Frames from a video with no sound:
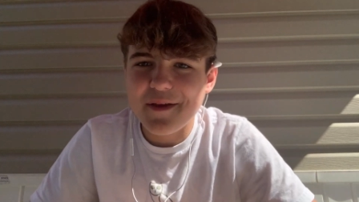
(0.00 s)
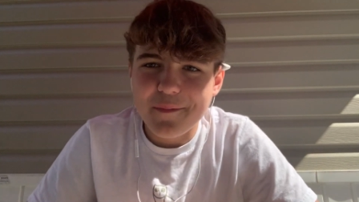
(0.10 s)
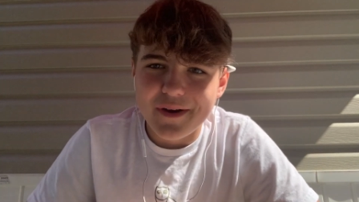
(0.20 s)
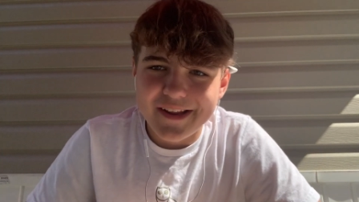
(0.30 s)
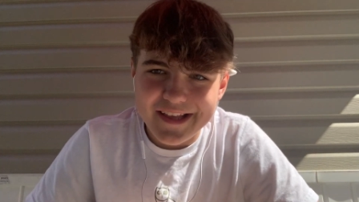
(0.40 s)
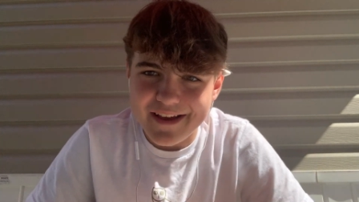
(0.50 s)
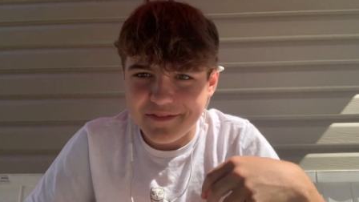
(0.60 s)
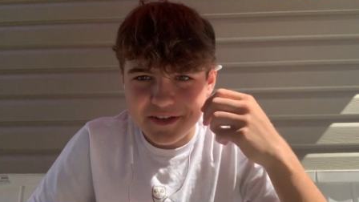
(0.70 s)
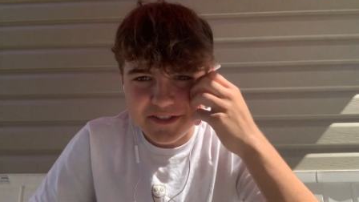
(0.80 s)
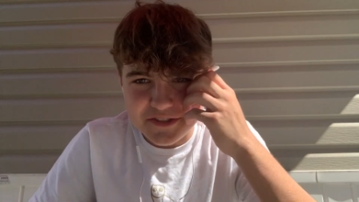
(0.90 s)
But yeah, if
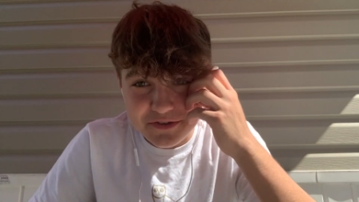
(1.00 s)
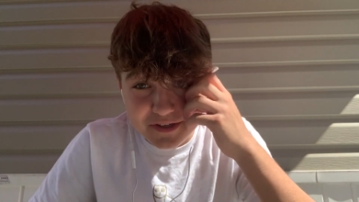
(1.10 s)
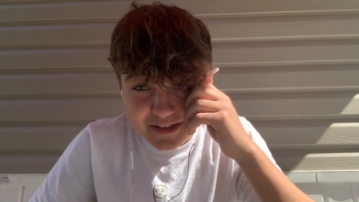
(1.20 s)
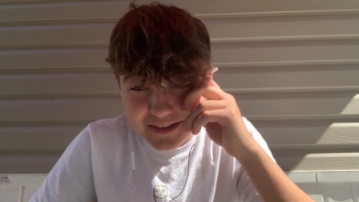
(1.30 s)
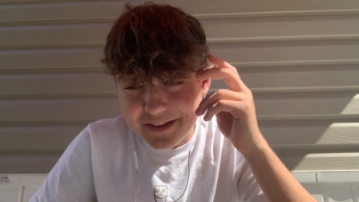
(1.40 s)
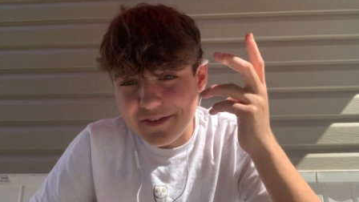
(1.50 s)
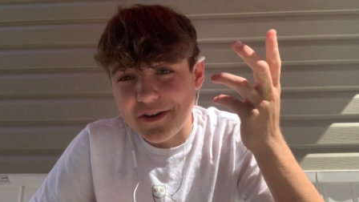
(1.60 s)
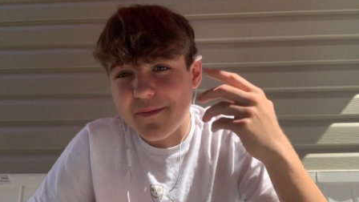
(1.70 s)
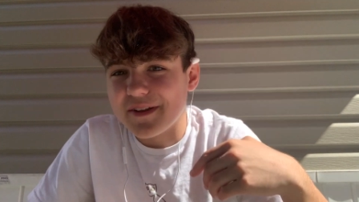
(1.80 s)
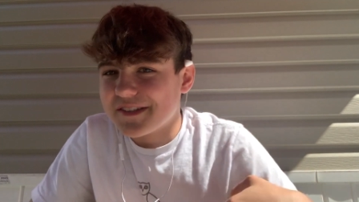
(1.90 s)
you guys enjoyed, leave a
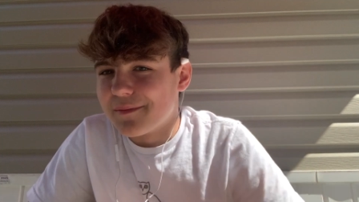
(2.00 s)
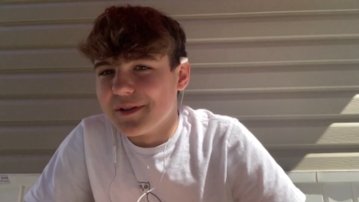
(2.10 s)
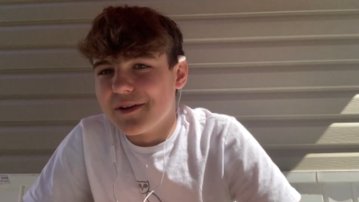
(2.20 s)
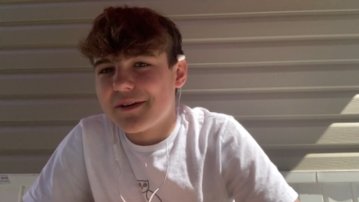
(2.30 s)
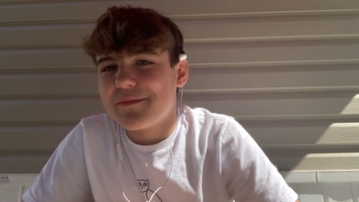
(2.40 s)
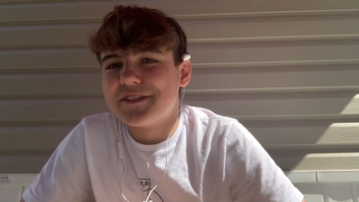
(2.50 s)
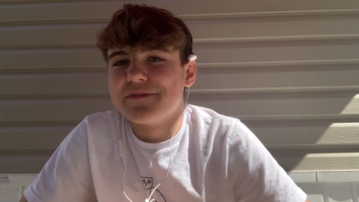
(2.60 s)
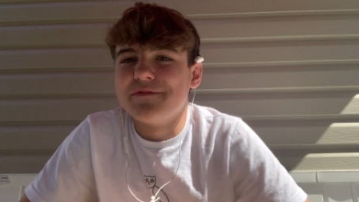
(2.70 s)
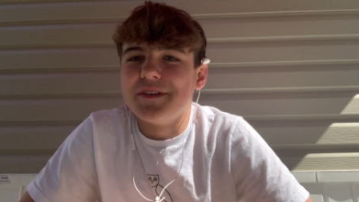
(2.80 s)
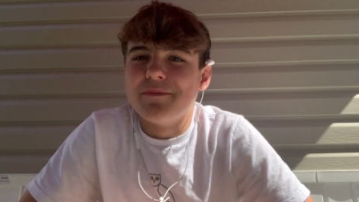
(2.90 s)
comment down below, give me
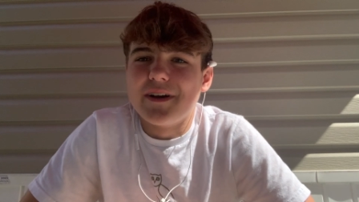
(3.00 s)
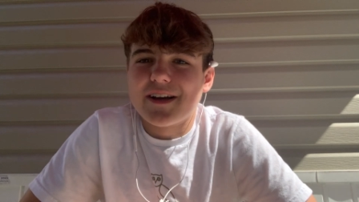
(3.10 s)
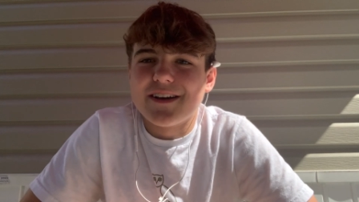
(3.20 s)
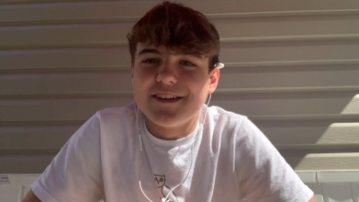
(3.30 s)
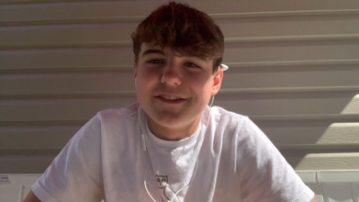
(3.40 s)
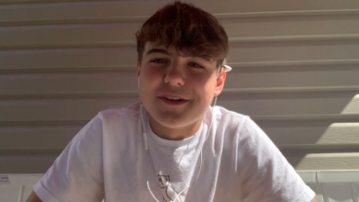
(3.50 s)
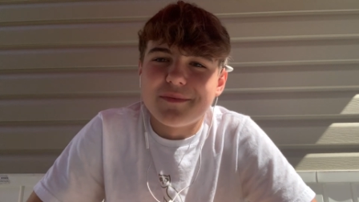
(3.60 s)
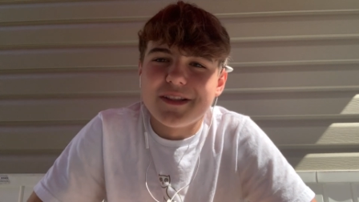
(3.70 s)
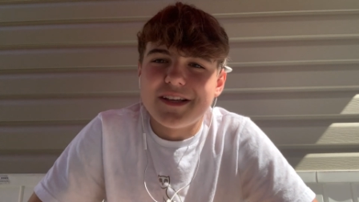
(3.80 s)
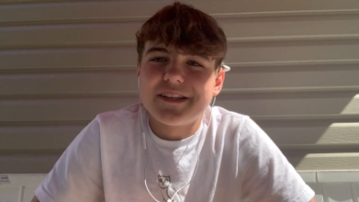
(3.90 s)
some feedback, drop
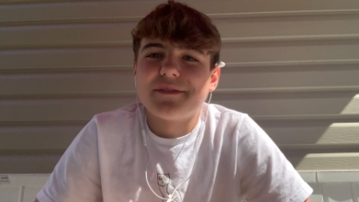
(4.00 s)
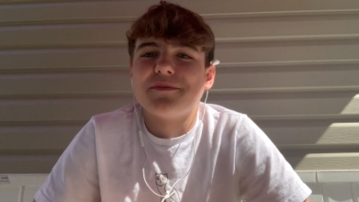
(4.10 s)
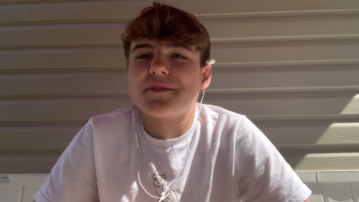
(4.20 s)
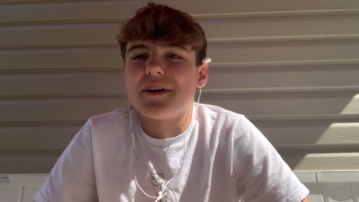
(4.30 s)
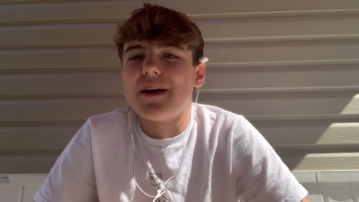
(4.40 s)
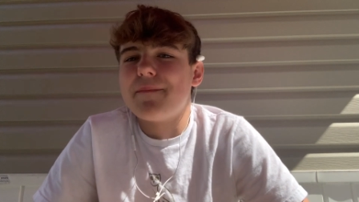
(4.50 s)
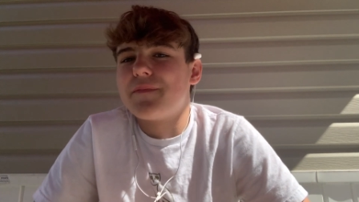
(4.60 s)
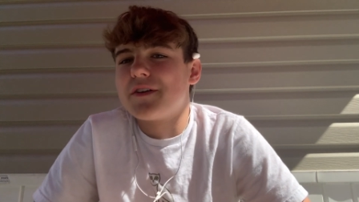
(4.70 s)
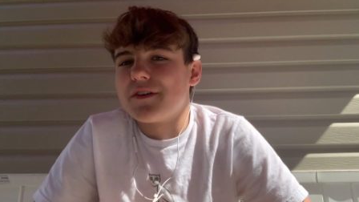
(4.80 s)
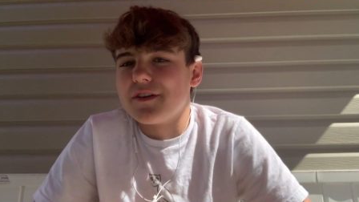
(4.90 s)
a like,
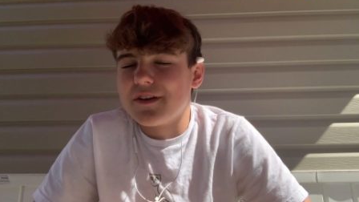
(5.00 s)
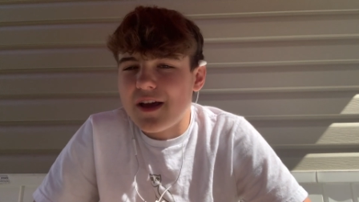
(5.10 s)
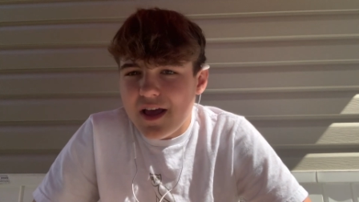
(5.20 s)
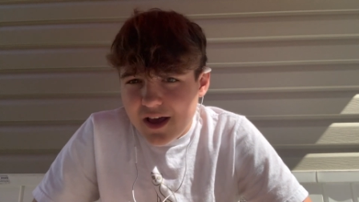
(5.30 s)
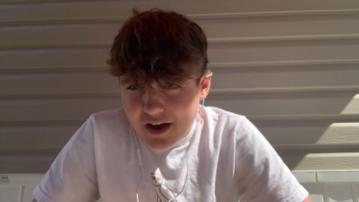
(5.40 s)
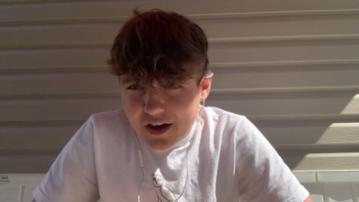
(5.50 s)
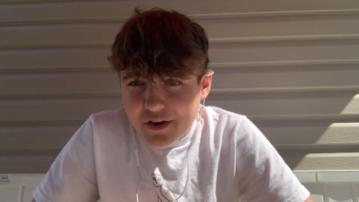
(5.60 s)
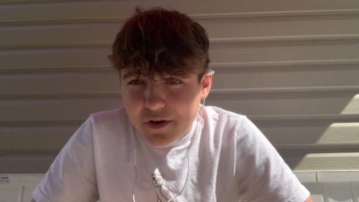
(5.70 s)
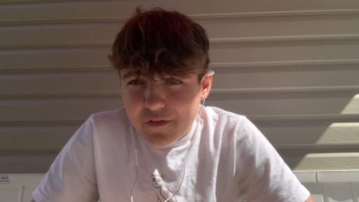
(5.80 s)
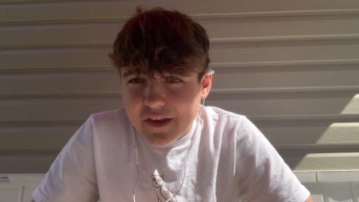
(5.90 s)
subscribe, turn on
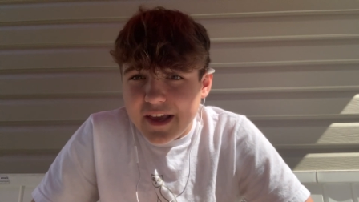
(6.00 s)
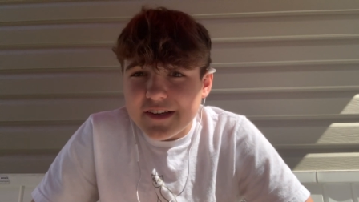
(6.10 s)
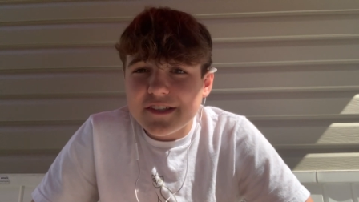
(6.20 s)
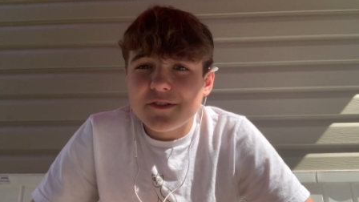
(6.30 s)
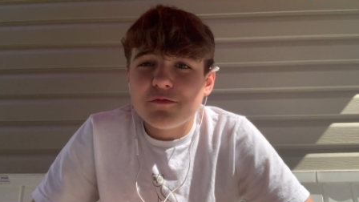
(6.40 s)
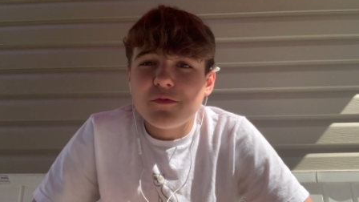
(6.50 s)
notifications.